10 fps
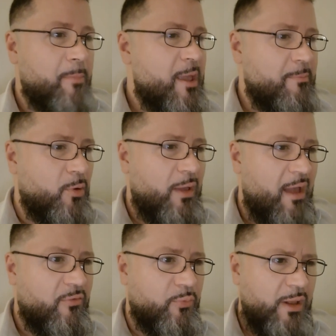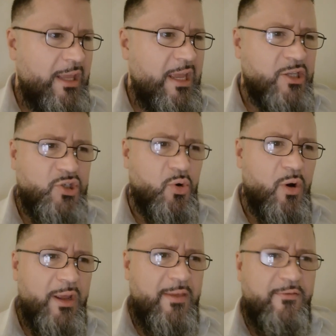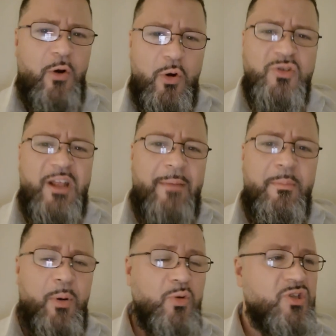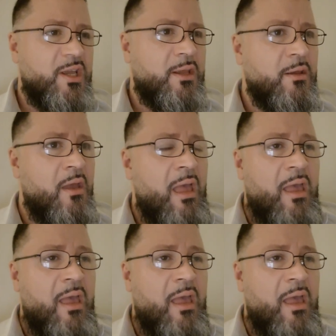people have really enjoyed the photos that I've been posting,